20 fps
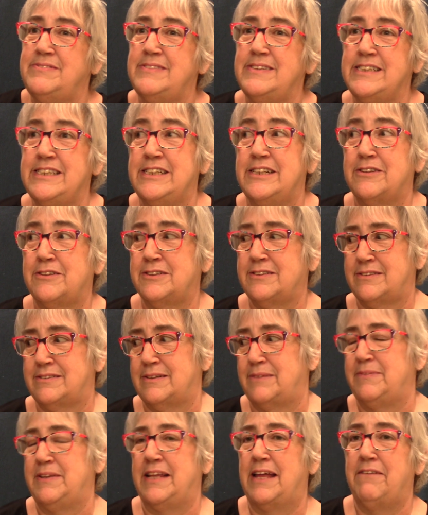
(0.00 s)
You know, because
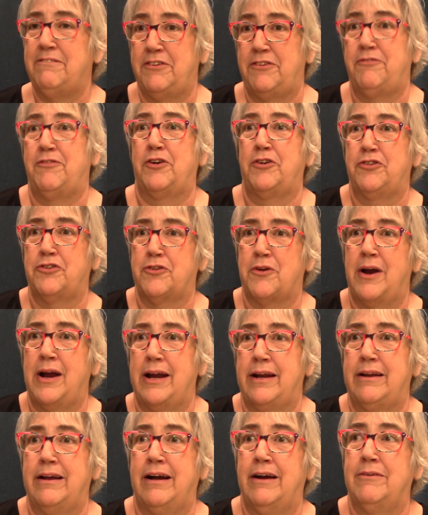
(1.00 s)
I mean, that was first
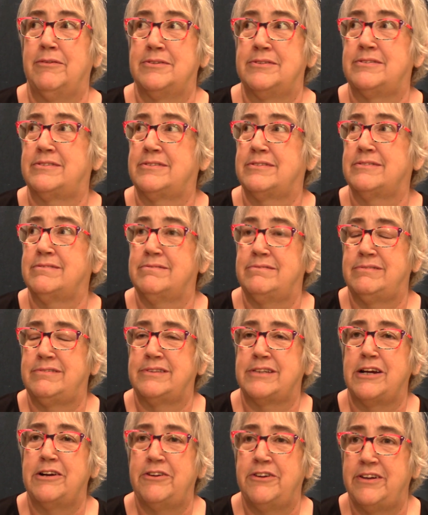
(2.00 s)
grade. I was
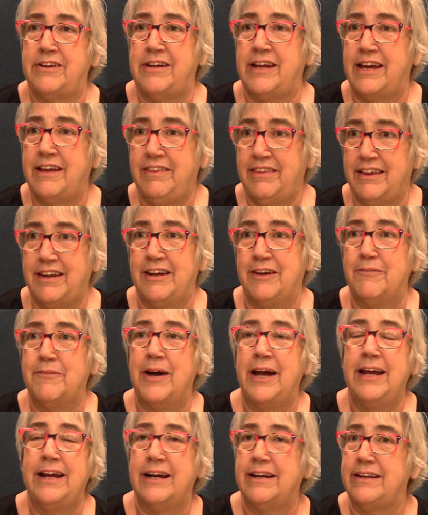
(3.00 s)
scared to death
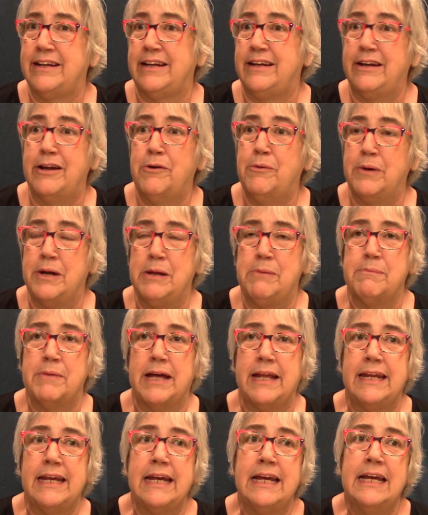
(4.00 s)
anyway. I didn't know
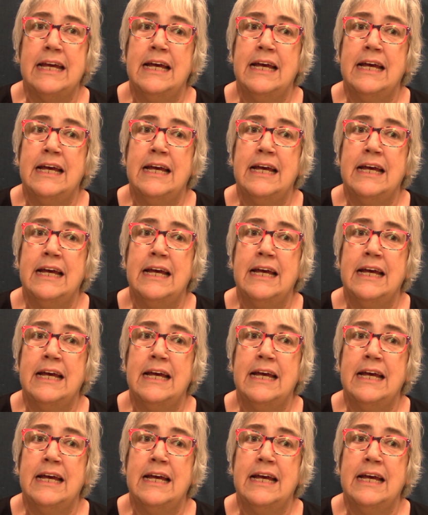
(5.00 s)
anybody.